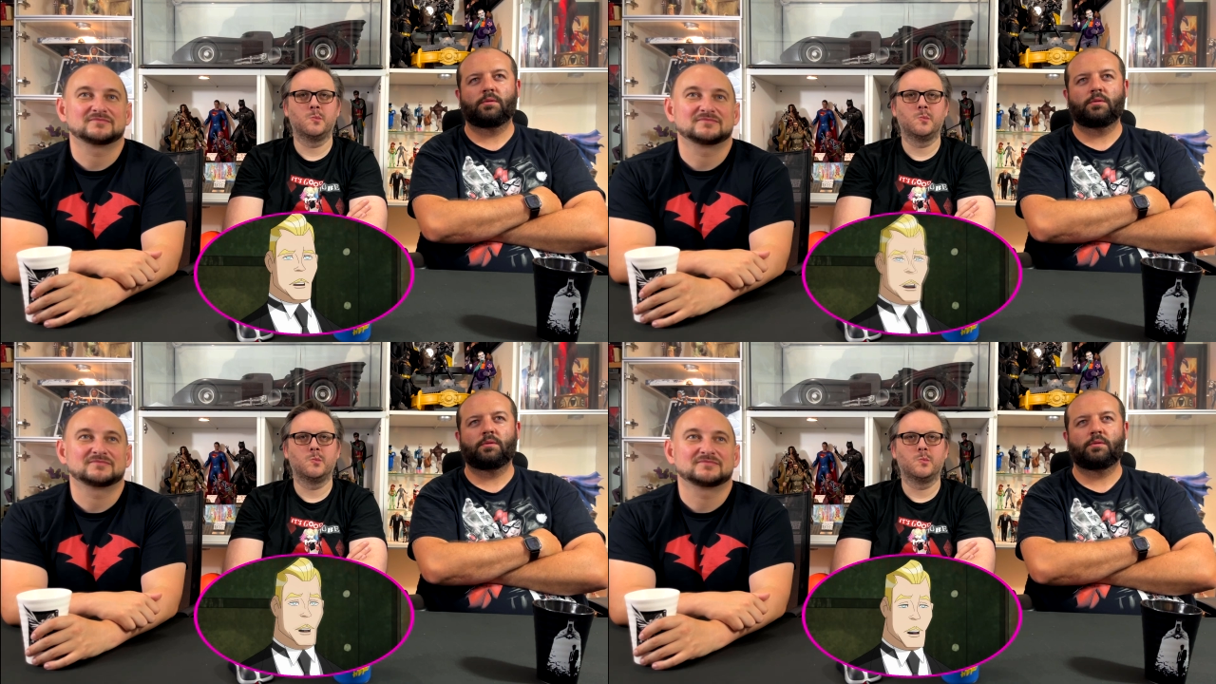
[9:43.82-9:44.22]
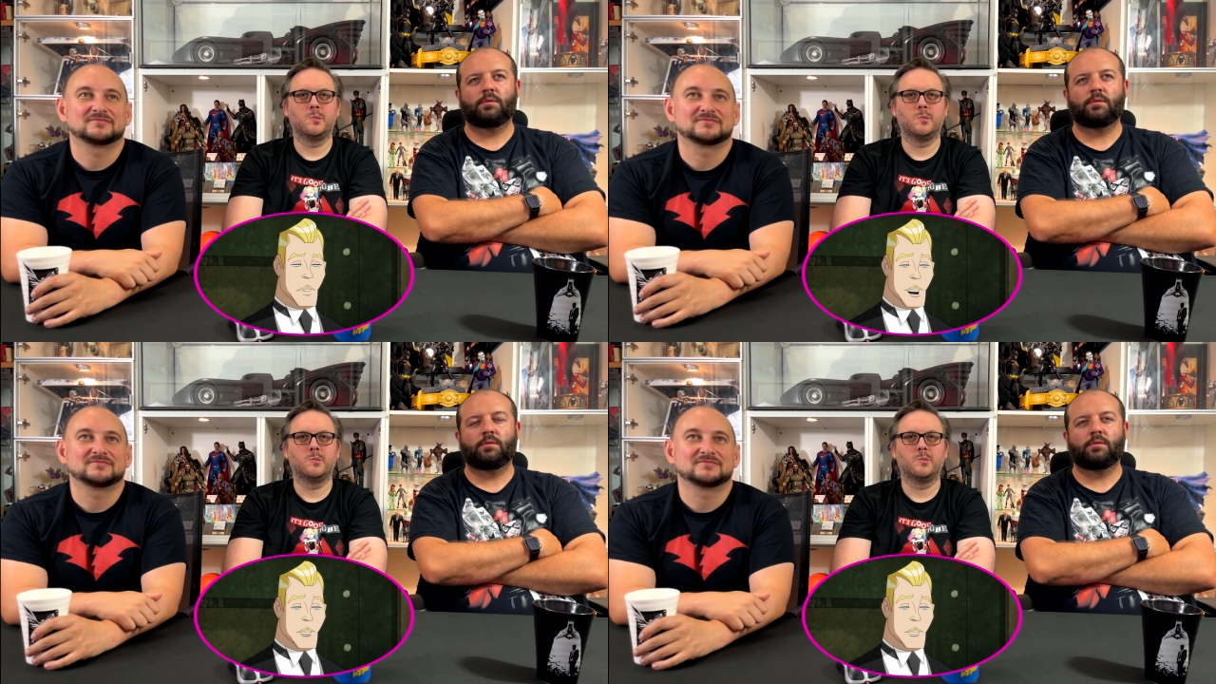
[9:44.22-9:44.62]

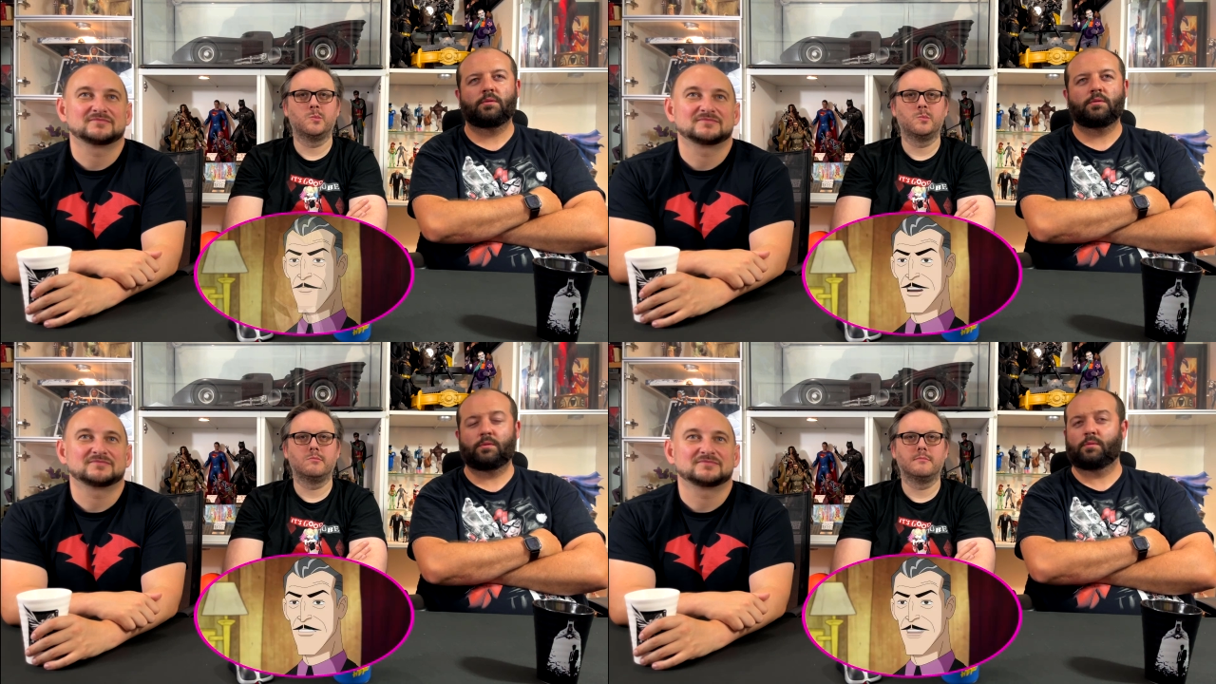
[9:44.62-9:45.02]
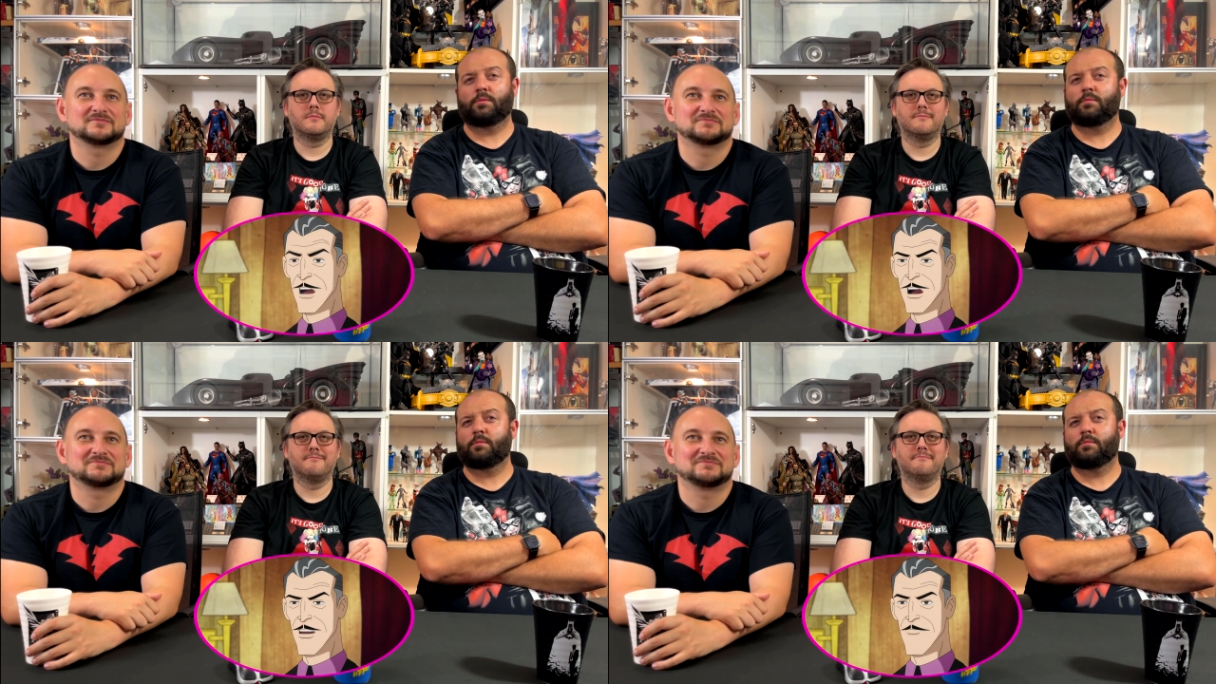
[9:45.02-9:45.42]
Speaker 1: Alvin. But
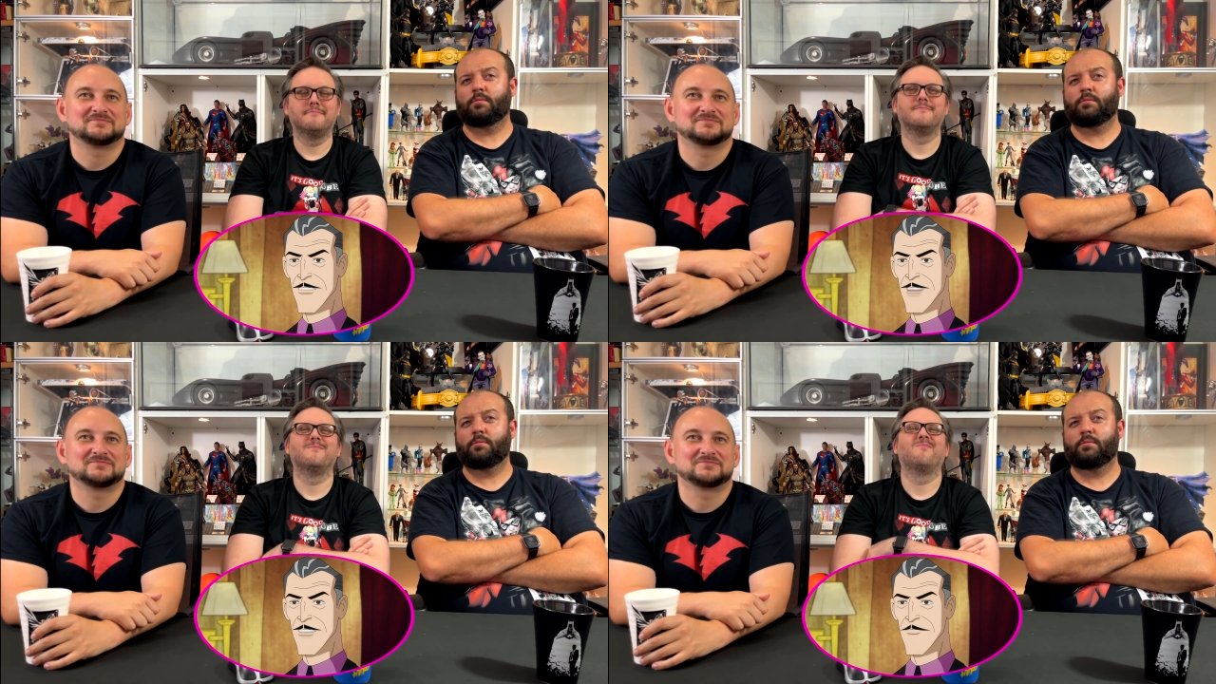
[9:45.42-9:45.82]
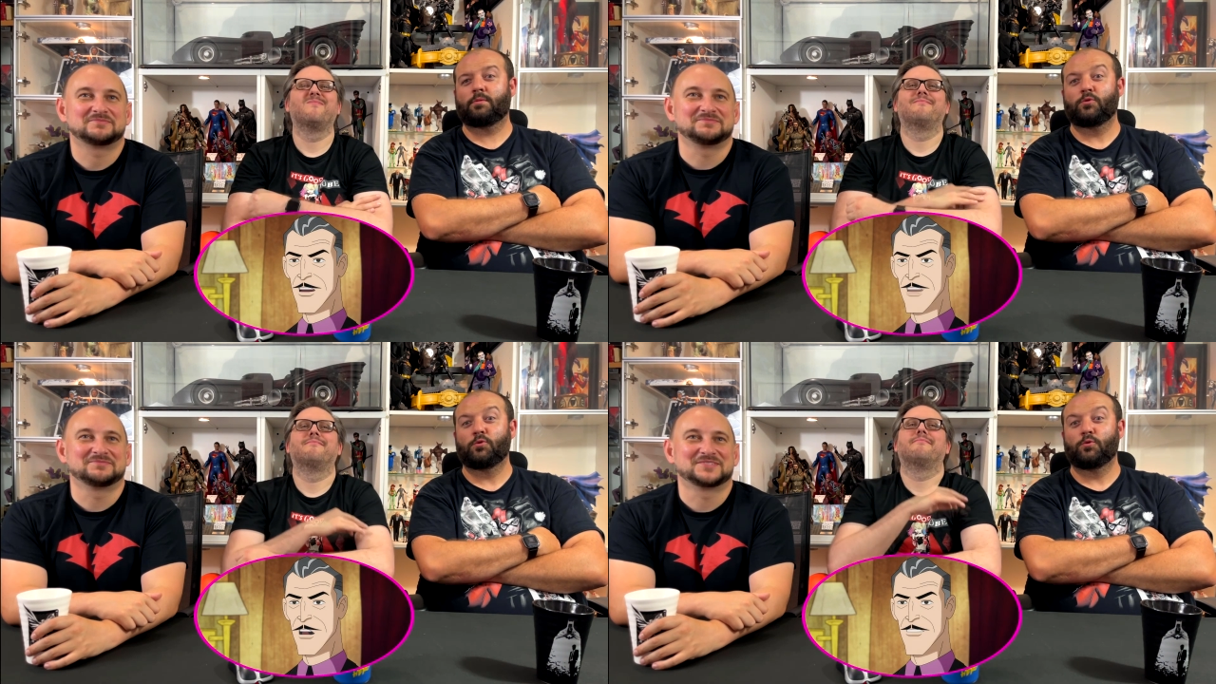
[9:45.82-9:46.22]
I'm his
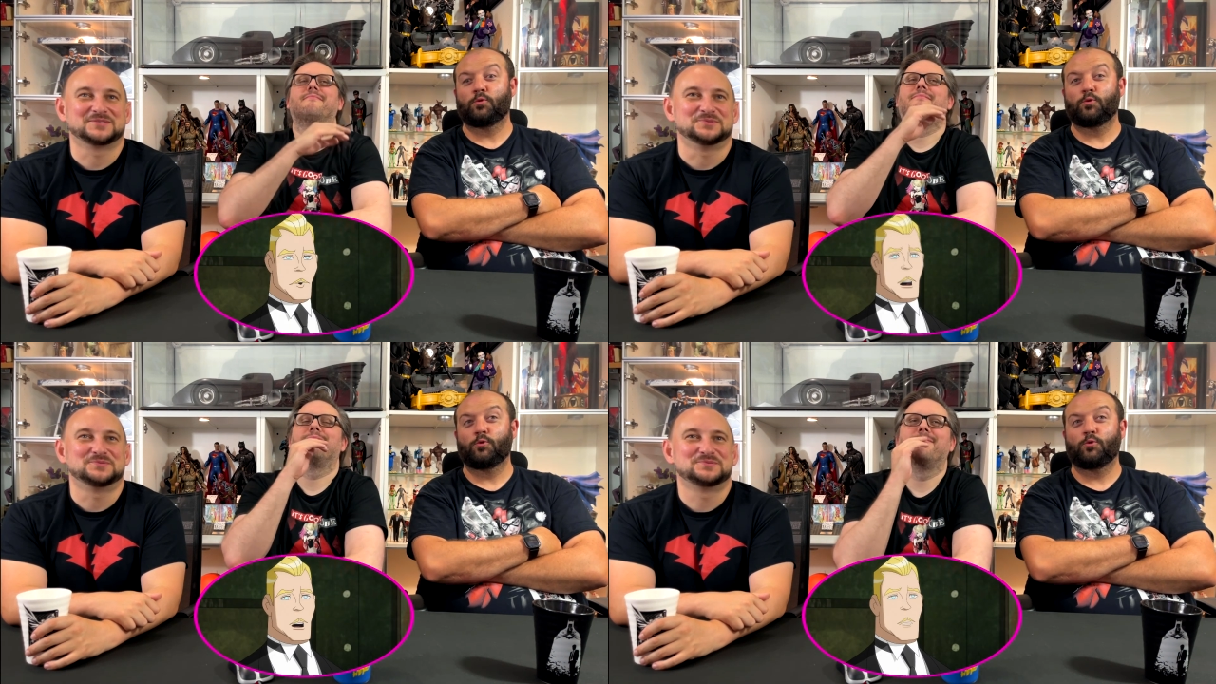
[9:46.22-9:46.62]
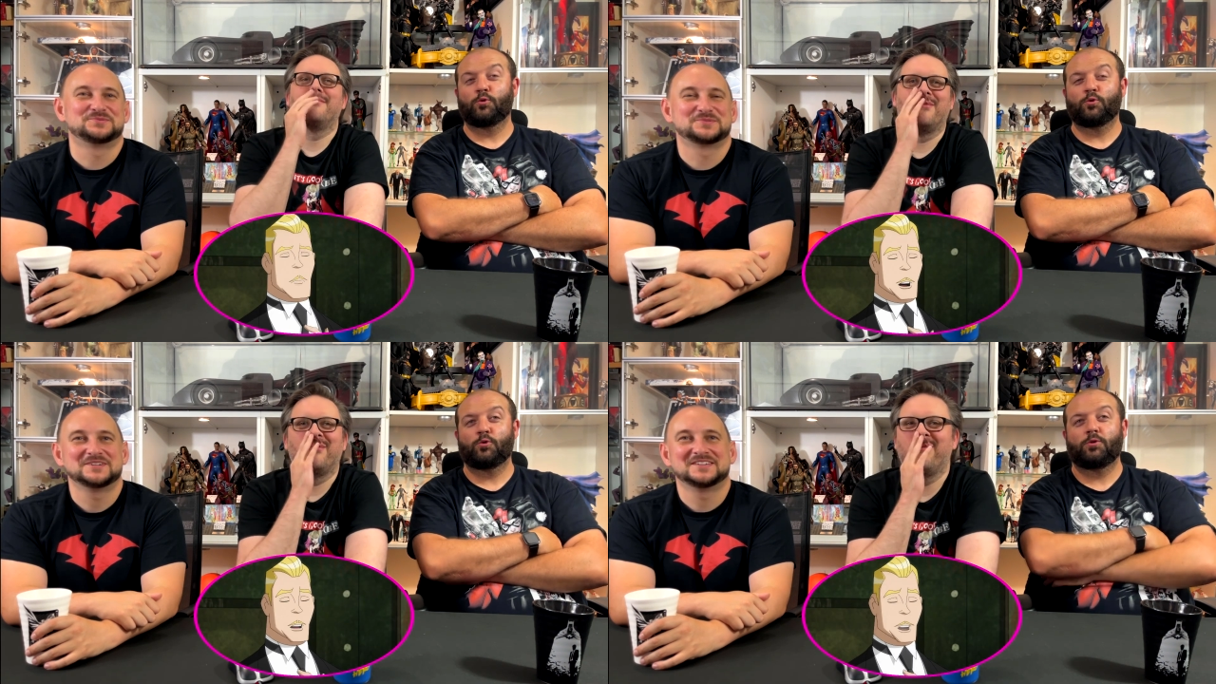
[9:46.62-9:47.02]
butler. Well, I'm his
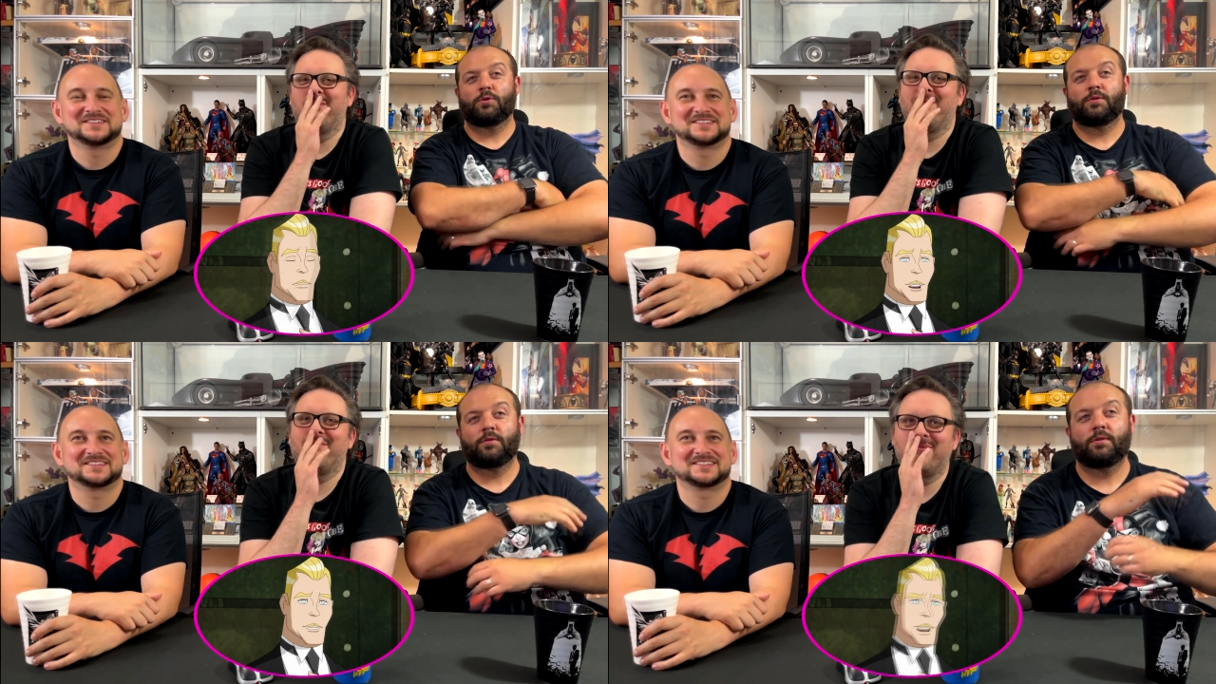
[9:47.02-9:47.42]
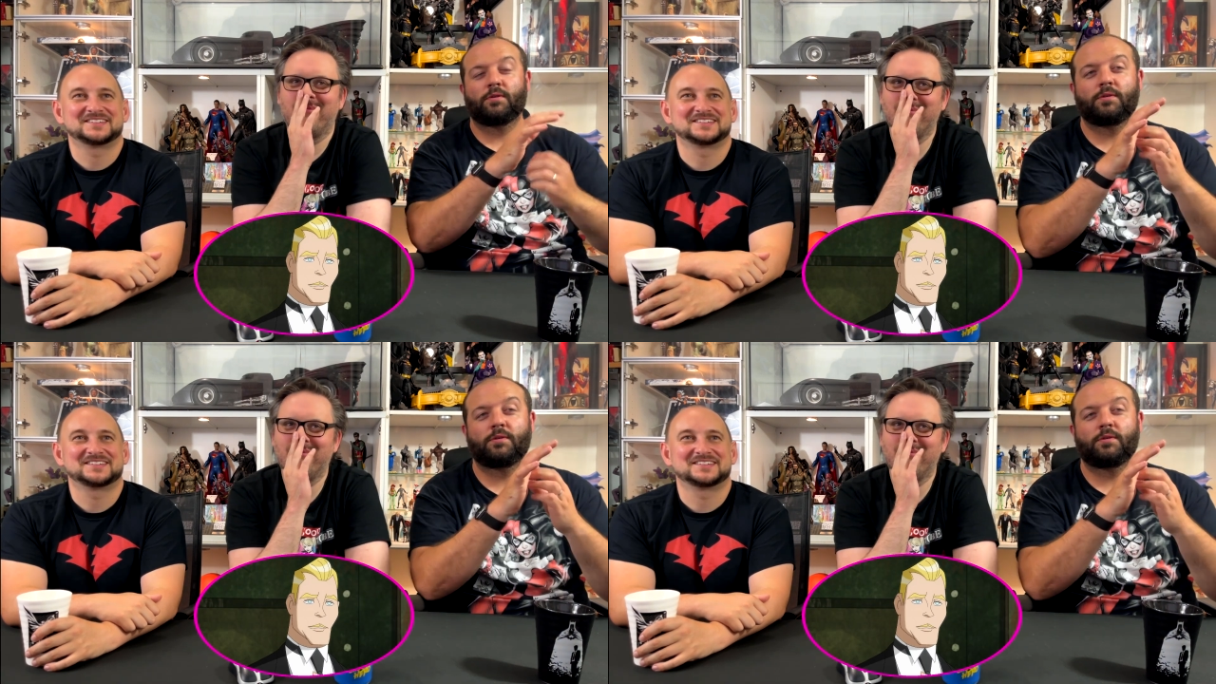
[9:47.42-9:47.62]
penal butler.